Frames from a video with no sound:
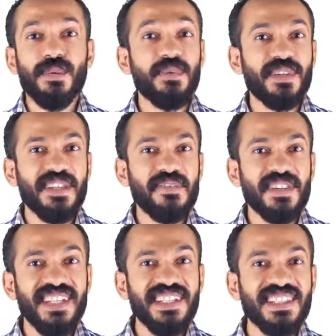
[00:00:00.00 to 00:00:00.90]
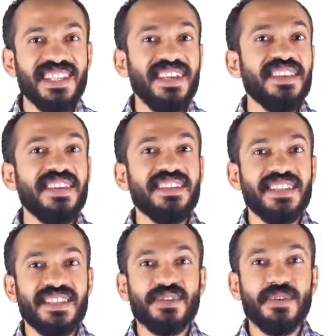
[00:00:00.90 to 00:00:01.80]
We will leave links in the
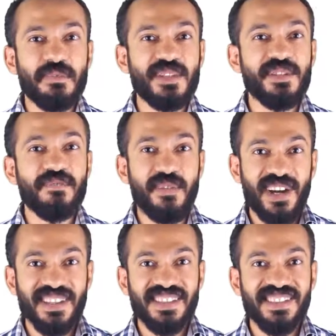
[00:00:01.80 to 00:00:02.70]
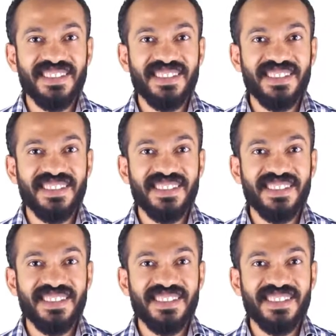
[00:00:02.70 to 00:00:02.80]
description box.